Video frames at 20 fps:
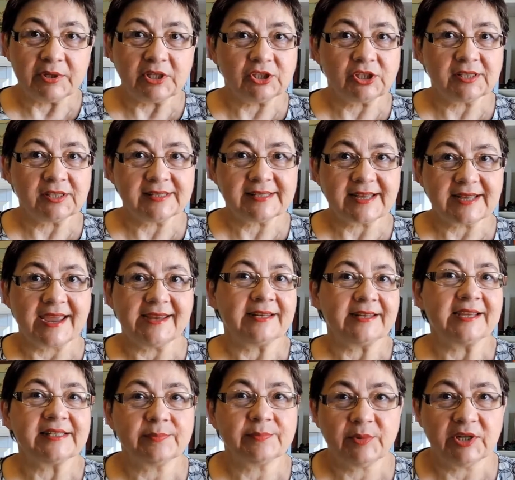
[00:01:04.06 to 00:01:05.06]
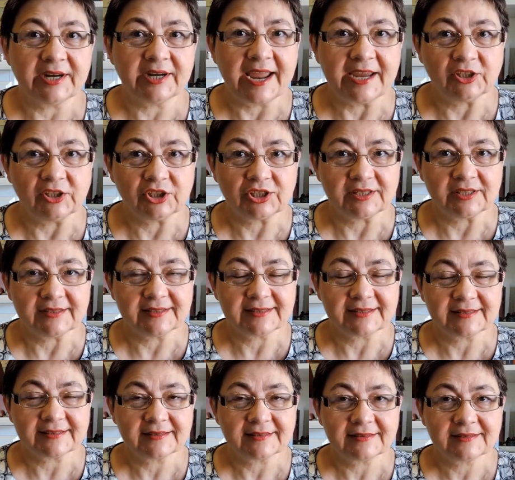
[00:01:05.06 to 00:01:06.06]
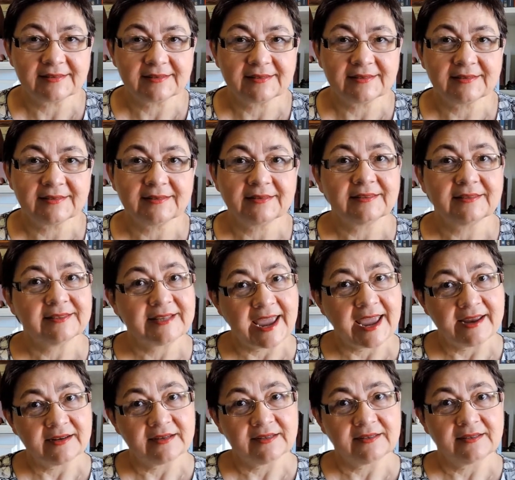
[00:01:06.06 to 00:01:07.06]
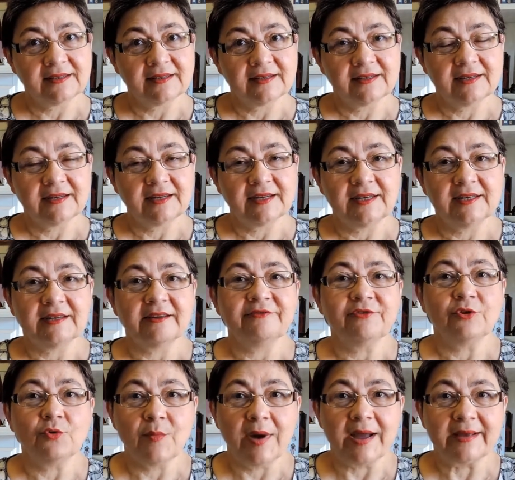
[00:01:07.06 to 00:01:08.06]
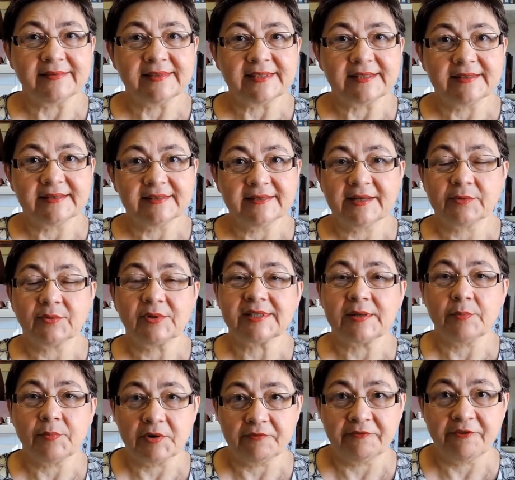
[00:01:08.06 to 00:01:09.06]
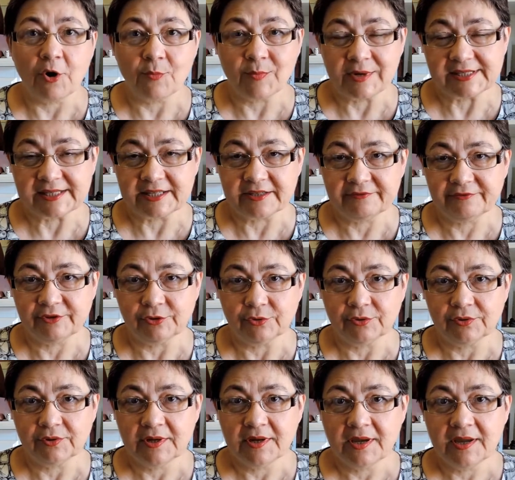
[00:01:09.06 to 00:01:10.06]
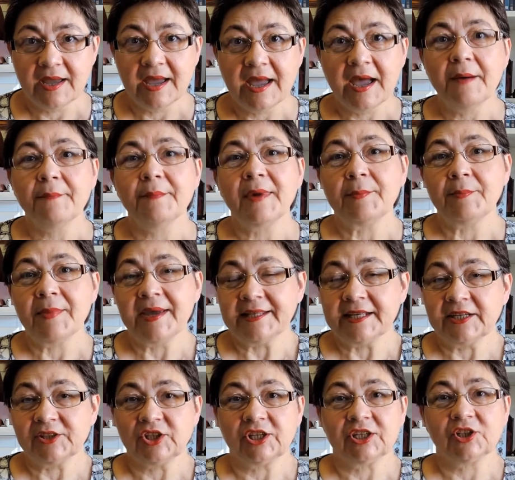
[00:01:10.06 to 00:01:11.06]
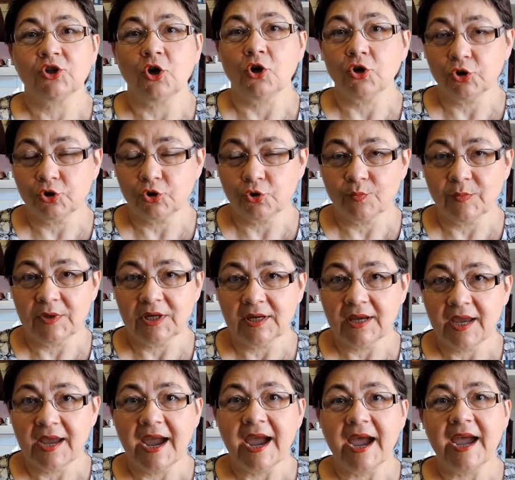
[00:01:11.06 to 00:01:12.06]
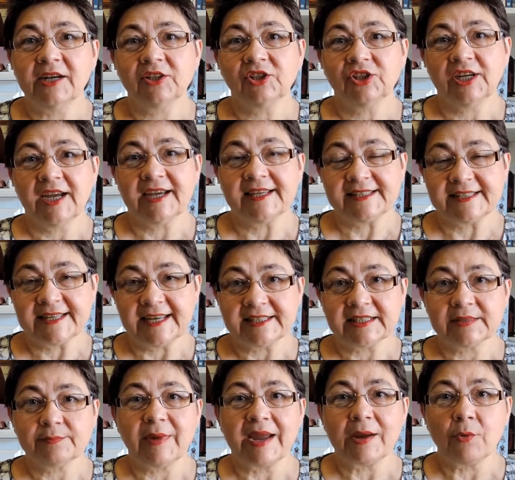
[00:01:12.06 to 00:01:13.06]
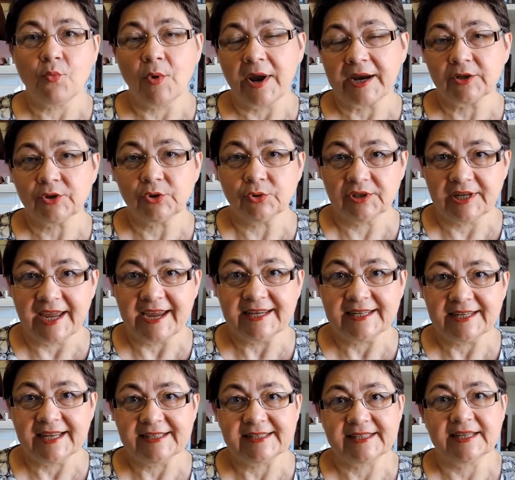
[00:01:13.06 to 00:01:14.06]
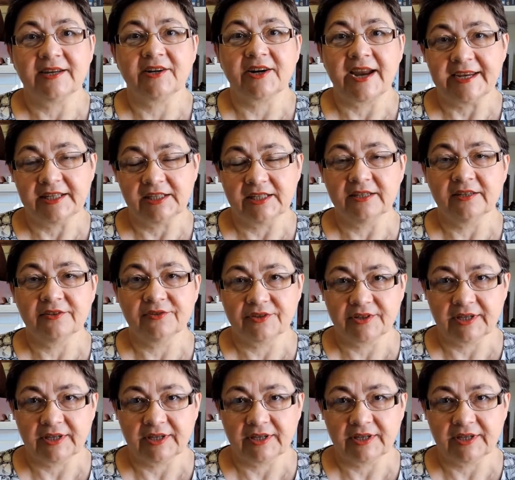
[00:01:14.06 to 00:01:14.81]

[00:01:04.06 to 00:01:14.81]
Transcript: ambitions and aspirations. Then, in a few months, there was a performance review. My manager talked to me and she assessed my work to date as rating